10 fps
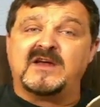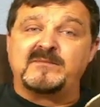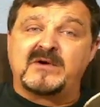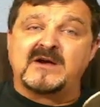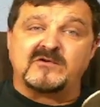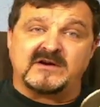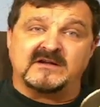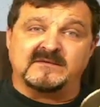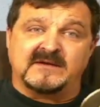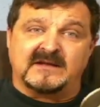
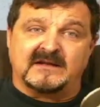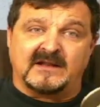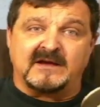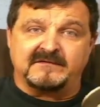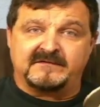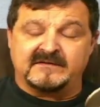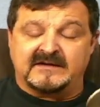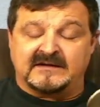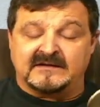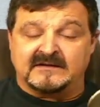priority in life,
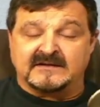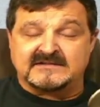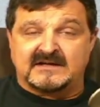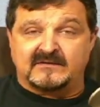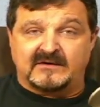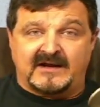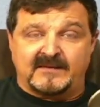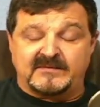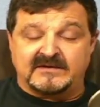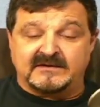and that's kind of what
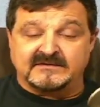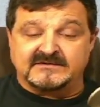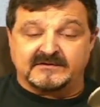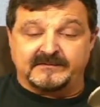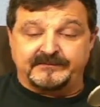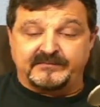happened there. So